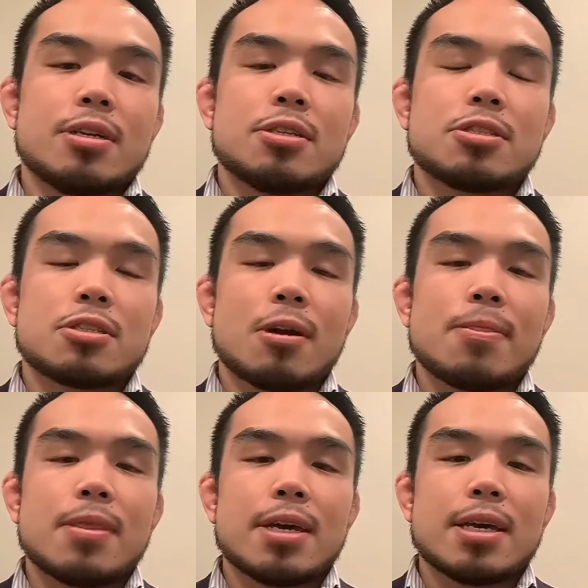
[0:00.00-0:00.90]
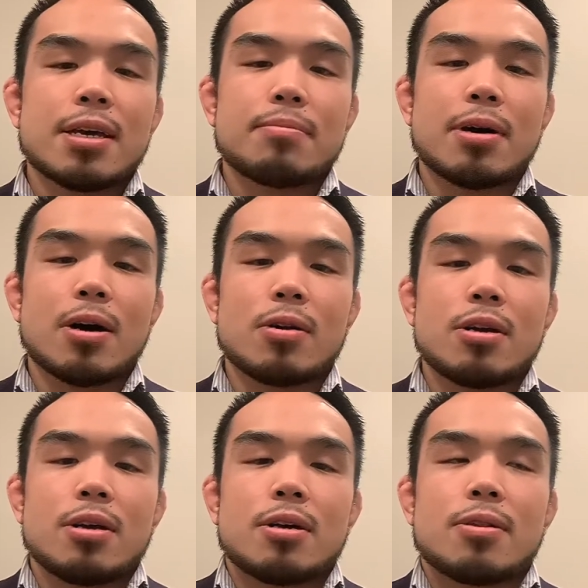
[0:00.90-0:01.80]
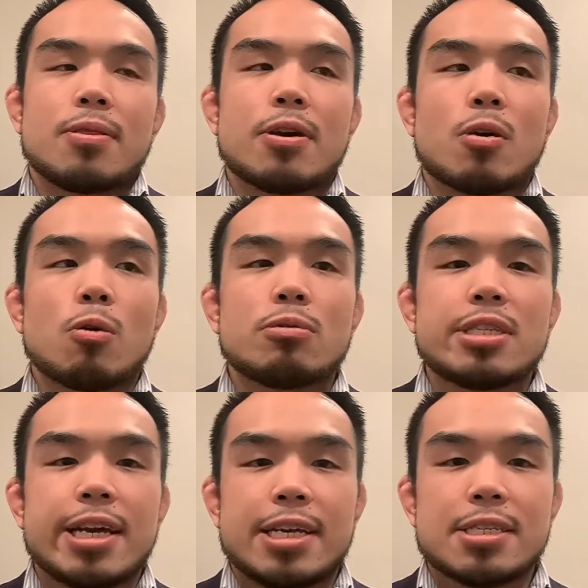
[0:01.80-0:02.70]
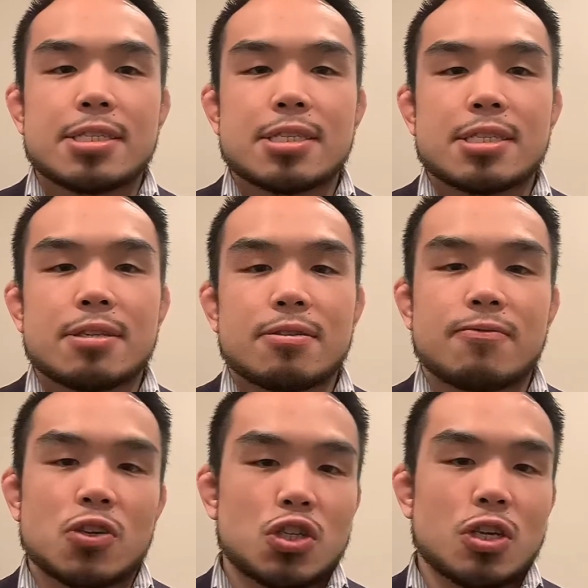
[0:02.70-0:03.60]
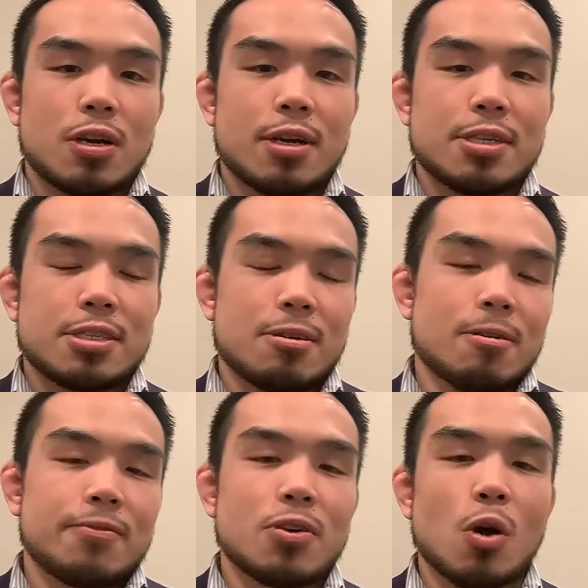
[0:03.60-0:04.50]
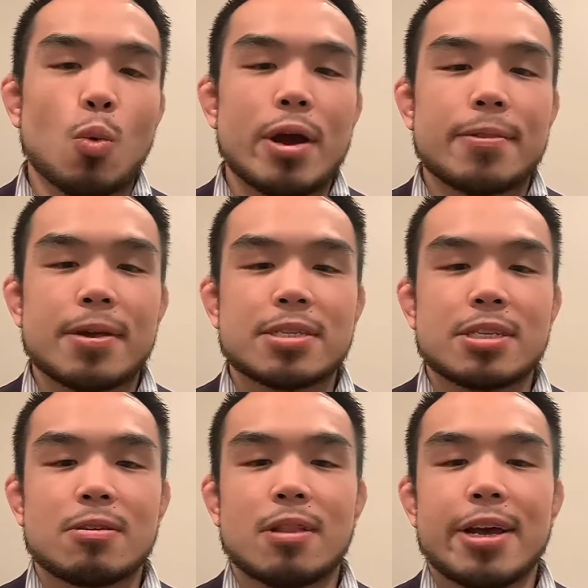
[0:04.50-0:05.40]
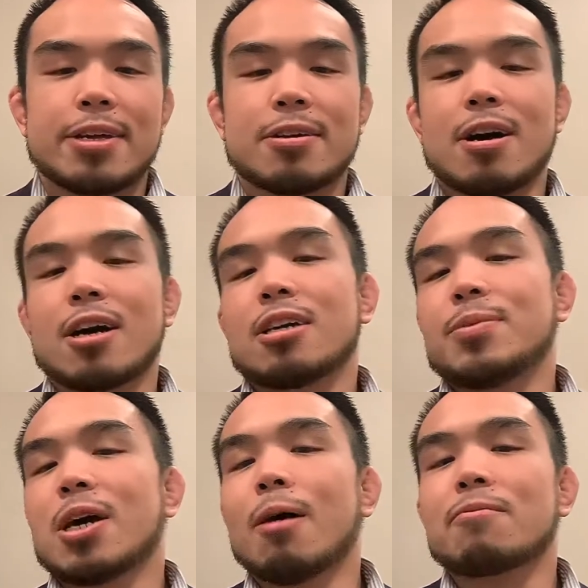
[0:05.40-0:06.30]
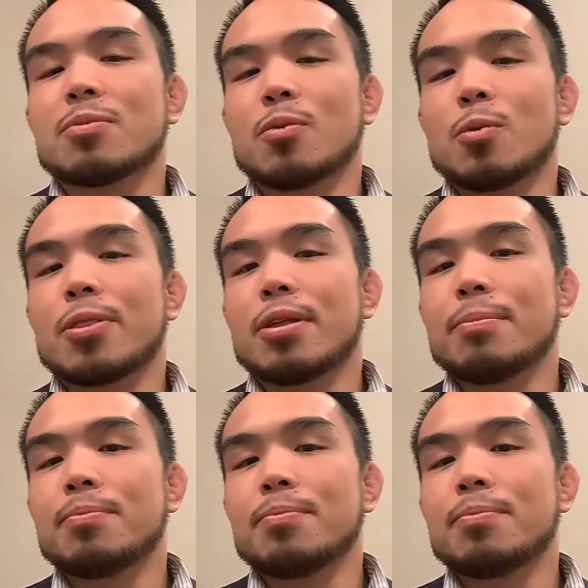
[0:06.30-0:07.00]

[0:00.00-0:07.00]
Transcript: start thinking about their own tastes for sure, because if you don't wear things that you like, you're not going to be comfortable with them.